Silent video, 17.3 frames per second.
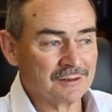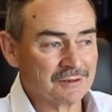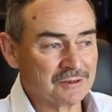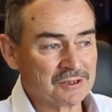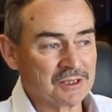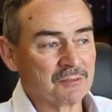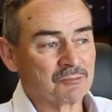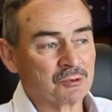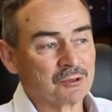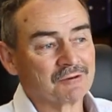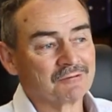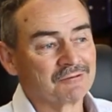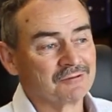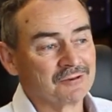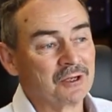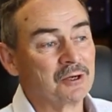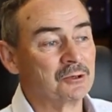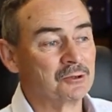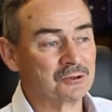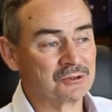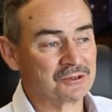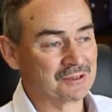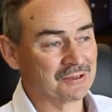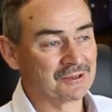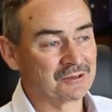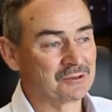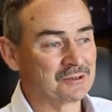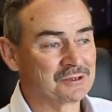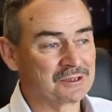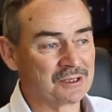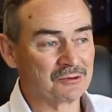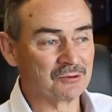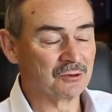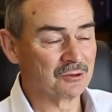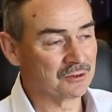separate flows across
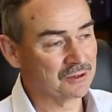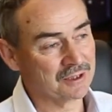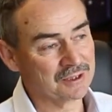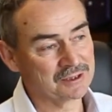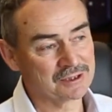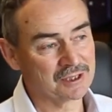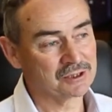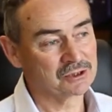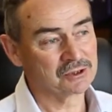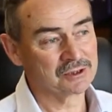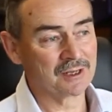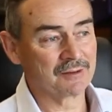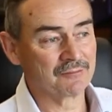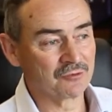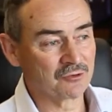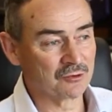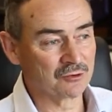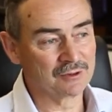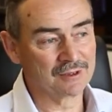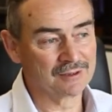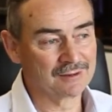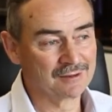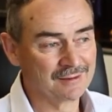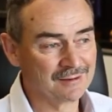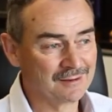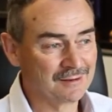our organisation up through a